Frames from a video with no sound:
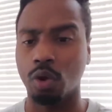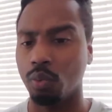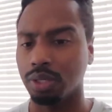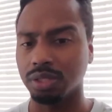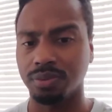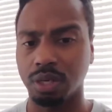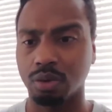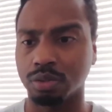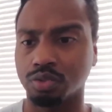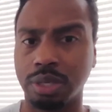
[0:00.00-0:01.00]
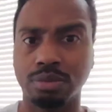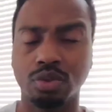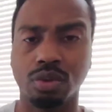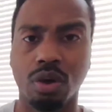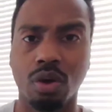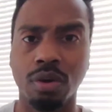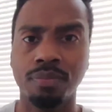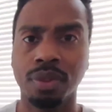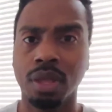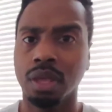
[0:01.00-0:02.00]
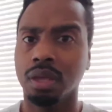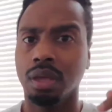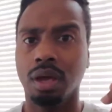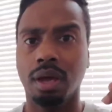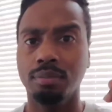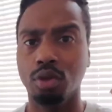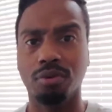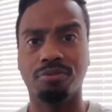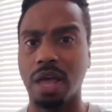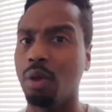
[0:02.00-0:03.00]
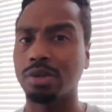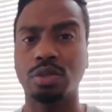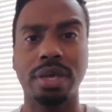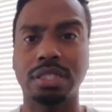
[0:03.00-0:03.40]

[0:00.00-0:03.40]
I don't want this video to stream too long. You can follow us on